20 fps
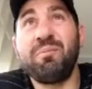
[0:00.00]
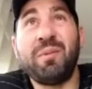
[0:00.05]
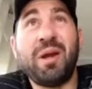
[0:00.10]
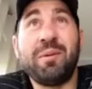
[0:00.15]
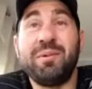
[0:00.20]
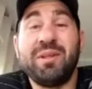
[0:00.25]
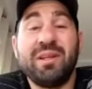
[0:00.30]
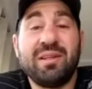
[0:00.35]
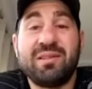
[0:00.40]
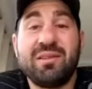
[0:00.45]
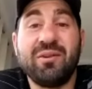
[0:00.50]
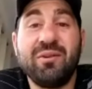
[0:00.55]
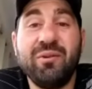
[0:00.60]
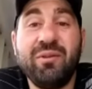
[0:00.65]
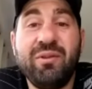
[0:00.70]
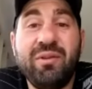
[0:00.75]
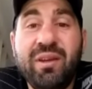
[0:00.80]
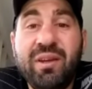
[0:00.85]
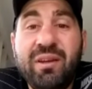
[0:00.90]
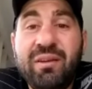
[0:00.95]
maybe that's a good
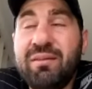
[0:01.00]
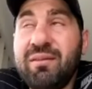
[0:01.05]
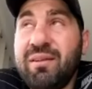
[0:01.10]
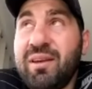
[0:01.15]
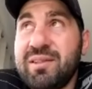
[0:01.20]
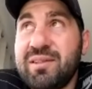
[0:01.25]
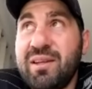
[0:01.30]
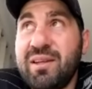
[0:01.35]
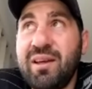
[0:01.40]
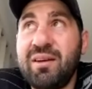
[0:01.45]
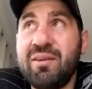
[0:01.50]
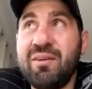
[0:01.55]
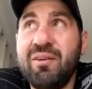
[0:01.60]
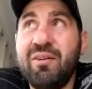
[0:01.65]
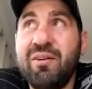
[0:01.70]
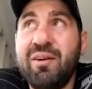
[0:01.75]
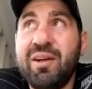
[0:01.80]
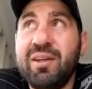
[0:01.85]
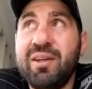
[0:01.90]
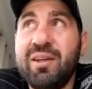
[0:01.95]
thing as a young
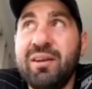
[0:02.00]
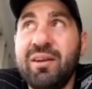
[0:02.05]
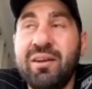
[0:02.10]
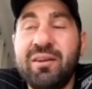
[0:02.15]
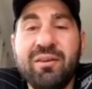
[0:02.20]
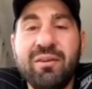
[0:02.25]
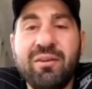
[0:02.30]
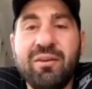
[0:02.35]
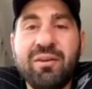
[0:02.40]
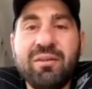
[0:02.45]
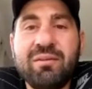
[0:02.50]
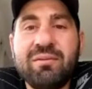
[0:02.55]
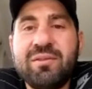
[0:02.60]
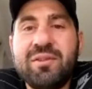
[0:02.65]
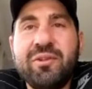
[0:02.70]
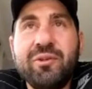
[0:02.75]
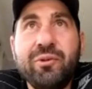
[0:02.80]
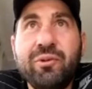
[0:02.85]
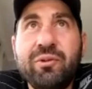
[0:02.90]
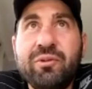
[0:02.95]
guy, you know, you're not
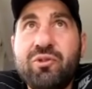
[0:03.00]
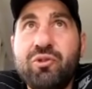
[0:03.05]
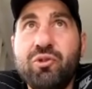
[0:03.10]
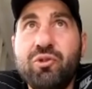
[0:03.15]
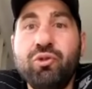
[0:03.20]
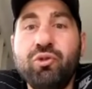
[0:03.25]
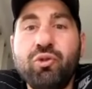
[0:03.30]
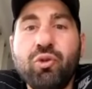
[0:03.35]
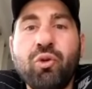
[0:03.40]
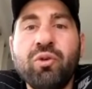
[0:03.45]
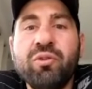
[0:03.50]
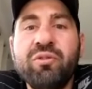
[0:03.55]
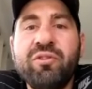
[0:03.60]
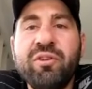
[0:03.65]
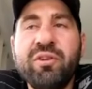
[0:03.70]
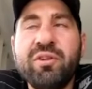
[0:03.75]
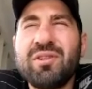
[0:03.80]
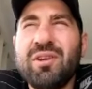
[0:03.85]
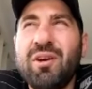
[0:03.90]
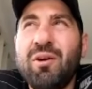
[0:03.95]
too
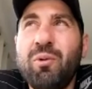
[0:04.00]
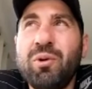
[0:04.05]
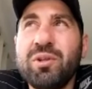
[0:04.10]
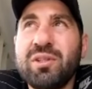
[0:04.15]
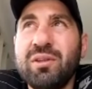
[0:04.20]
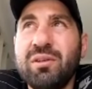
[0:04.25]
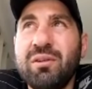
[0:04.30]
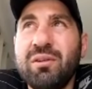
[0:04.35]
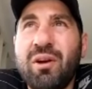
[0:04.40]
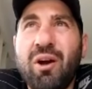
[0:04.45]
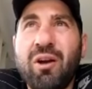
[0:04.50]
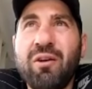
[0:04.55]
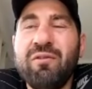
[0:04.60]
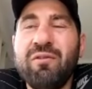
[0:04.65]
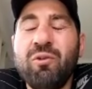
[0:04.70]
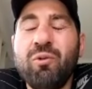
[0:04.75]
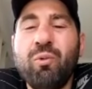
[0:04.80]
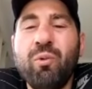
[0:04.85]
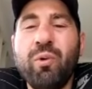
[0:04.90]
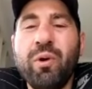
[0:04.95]
daunted. So I wasn't
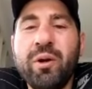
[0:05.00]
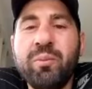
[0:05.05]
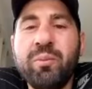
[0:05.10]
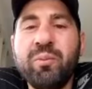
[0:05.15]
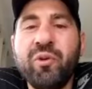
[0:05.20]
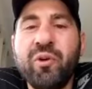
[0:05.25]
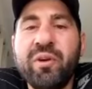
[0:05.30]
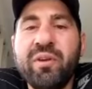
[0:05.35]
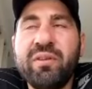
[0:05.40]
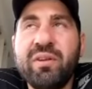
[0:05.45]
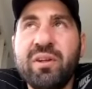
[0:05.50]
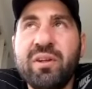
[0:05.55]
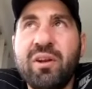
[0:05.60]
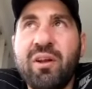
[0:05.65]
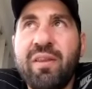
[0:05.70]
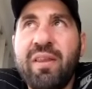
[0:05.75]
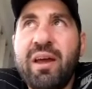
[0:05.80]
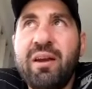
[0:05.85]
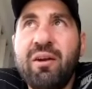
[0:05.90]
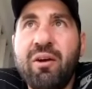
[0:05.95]
overwhelmed or anything
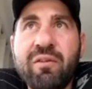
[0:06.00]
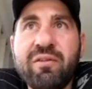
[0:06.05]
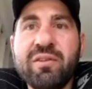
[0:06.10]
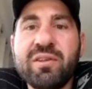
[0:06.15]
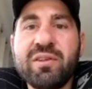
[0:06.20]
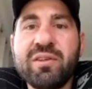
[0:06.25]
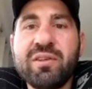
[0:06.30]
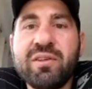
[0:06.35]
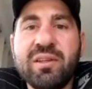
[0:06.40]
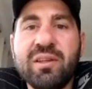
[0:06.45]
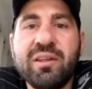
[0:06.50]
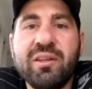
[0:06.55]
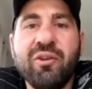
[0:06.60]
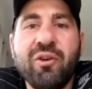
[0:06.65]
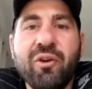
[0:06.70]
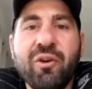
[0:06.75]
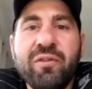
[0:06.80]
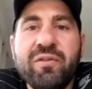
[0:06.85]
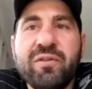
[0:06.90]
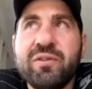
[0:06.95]
like that. Obviously
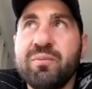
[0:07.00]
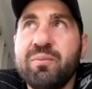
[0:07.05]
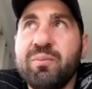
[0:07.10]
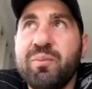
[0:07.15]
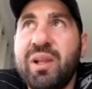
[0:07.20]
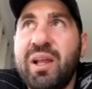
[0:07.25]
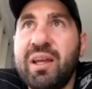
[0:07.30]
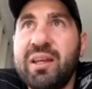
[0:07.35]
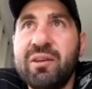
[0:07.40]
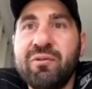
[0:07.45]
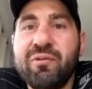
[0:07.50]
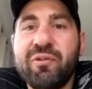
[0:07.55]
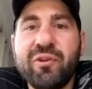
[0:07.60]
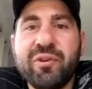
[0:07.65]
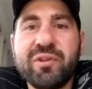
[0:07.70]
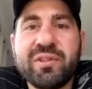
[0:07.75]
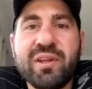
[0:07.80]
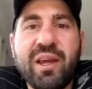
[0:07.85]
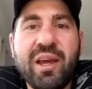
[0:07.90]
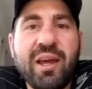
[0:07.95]
nerves playing your
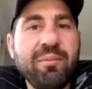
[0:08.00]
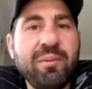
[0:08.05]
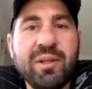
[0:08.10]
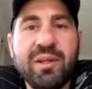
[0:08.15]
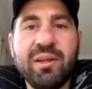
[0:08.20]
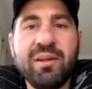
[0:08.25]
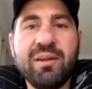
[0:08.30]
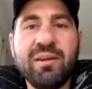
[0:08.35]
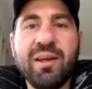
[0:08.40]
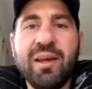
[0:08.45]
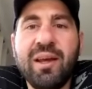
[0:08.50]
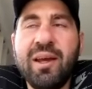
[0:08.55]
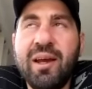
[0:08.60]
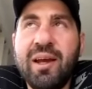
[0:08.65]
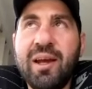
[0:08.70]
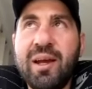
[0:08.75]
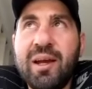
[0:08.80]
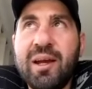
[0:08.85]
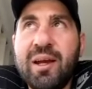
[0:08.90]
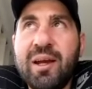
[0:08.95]
first game, and then
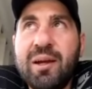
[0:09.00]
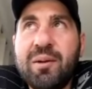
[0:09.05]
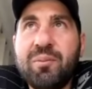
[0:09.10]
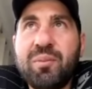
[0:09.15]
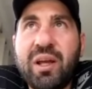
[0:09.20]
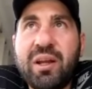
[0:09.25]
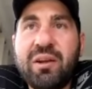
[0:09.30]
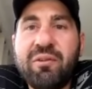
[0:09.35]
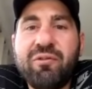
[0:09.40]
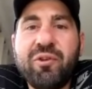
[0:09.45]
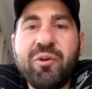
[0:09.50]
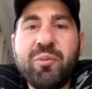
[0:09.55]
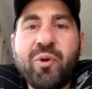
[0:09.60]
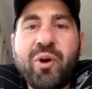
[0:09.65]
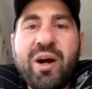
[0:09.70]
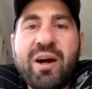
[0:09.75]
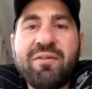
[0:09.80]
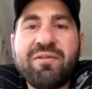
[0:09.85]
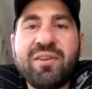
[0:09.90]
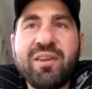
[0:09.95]
played a few
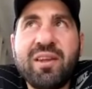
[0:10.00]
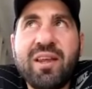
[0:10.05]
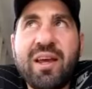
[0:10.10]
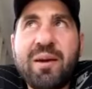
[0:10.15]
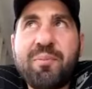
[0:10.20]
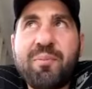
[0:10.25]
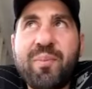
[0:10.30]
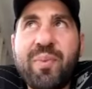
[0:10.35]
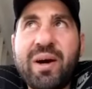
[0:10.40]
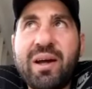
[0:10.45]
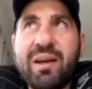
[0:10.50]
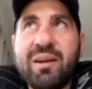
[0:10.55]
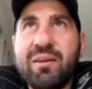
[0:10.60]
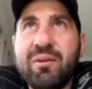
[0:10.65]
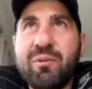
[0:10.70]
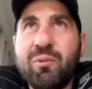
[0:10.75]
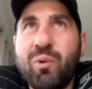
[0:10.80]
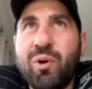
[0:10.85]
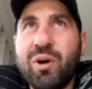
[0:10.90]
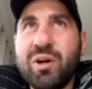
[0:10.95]
more after that, but
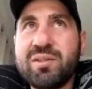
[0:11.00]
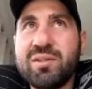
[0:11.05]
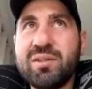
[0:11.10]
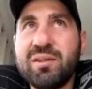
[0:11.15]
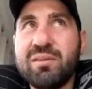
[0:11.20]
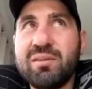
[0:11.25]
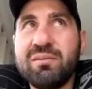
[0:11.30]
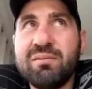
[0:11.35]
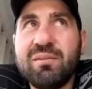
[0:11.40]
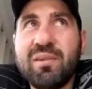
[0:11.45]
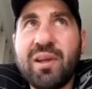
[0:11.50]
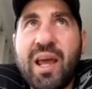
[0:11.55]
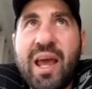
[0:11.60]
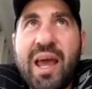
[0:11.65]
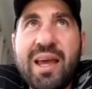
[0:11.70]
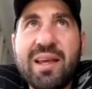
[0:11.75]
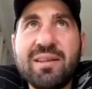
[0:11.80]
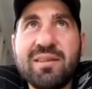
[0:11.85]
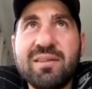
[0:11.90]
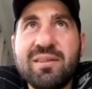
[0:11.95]
it wasn't
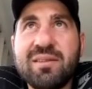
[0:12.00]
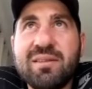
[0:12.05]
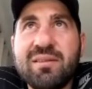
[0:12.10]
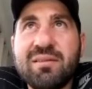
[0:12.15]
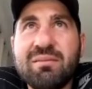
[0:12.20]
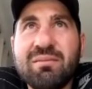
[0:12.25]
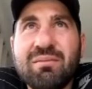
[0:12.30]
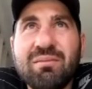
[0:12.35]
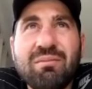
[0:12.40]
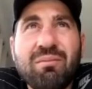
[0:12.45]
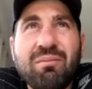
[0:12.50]
as